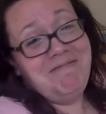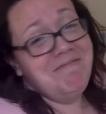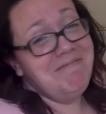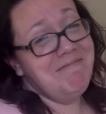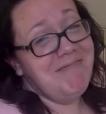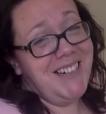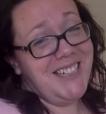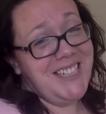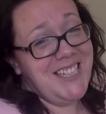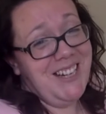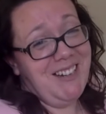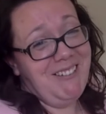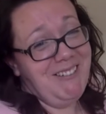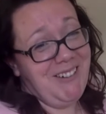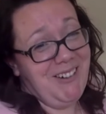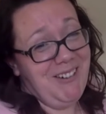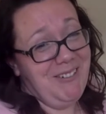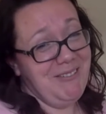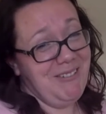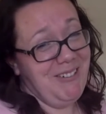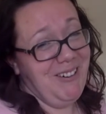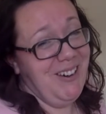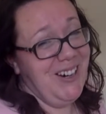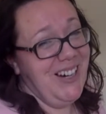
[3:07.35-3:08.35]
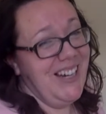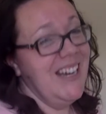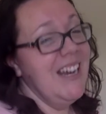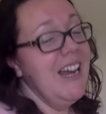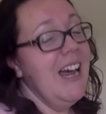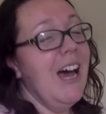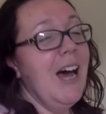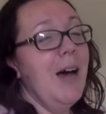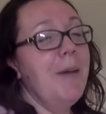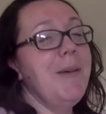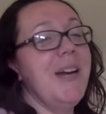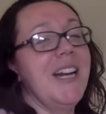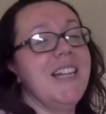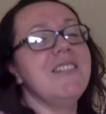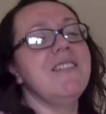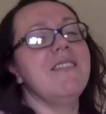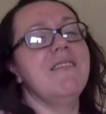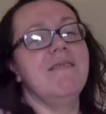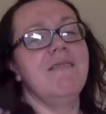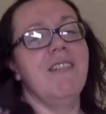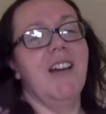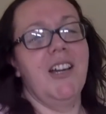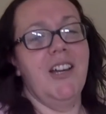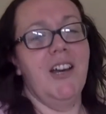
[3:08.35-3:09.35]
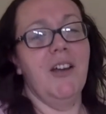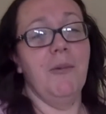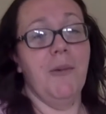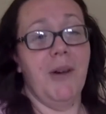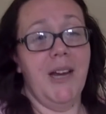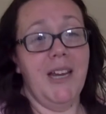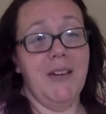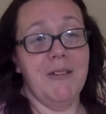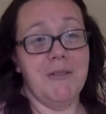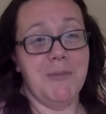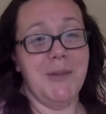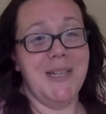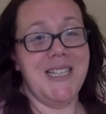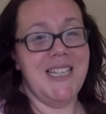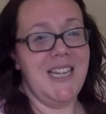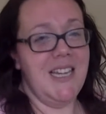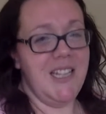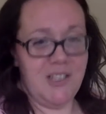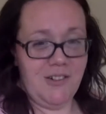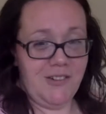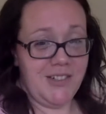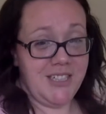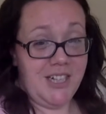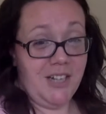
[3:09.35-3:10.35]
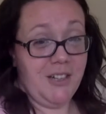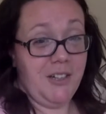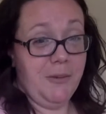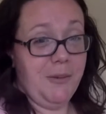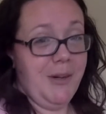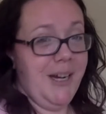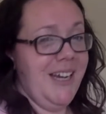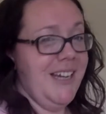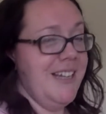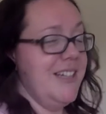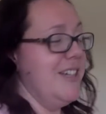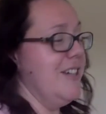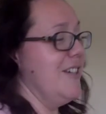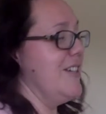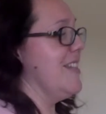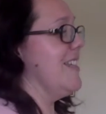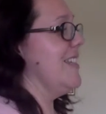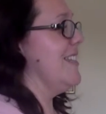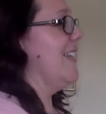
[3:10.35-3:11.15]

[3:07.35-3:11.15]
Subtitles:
I don't know why. I mean, I know why he was my teacher. I don't know why he'd use his